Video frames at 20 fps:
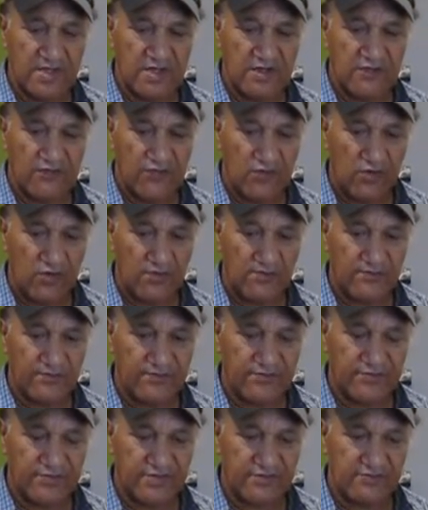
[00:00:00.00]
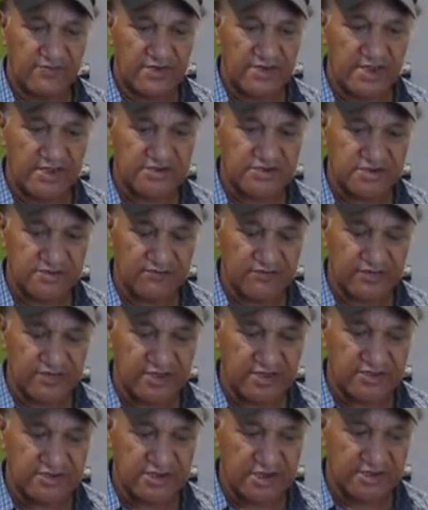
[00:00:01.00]
form the relationship with
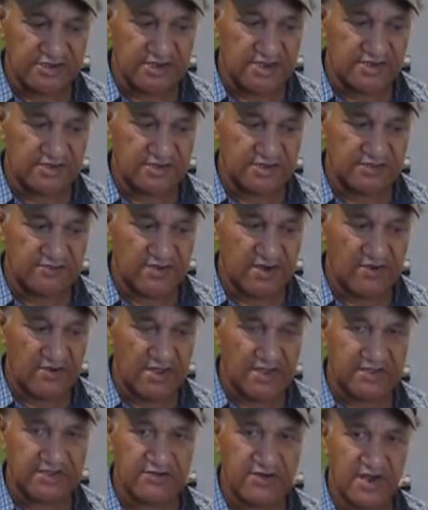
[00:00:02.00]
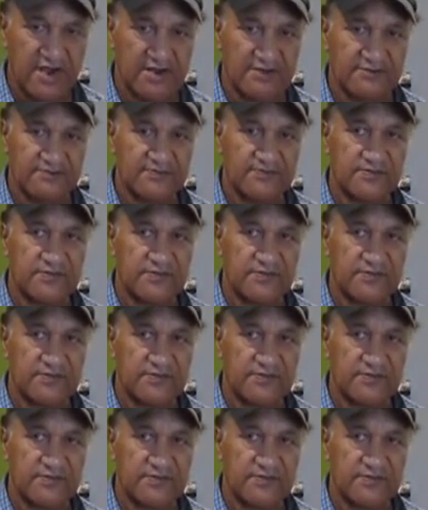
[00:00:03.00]
each other under the Moai Crown,